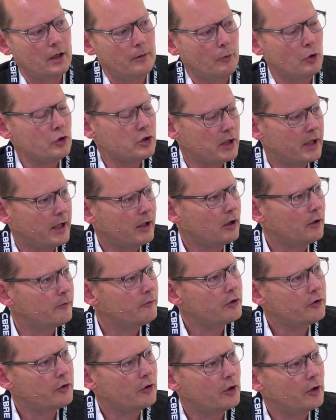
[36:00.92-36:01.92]
mostly
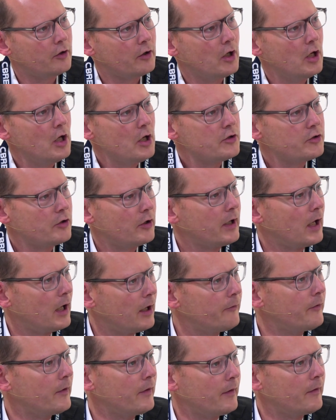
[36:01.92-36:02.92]
income return. So
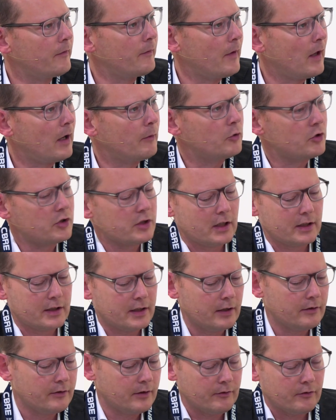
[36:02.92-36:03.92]
yeah, I would say
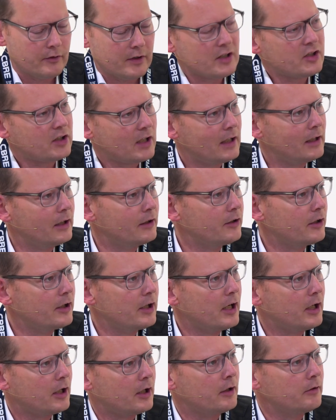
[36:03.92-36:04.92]
this calendar
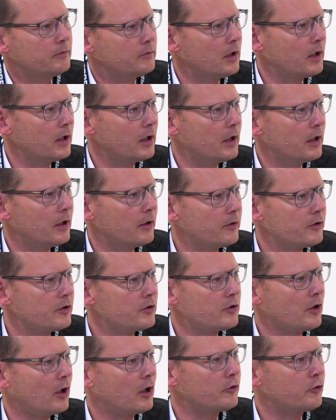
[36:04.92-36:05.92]
year,
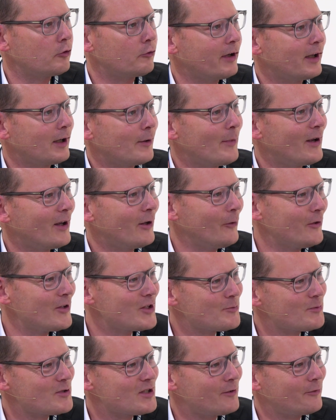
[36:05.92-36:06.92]
it's hard to ring a bell on a
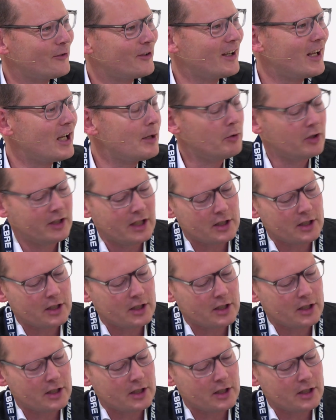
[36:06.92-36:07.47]
specific day, but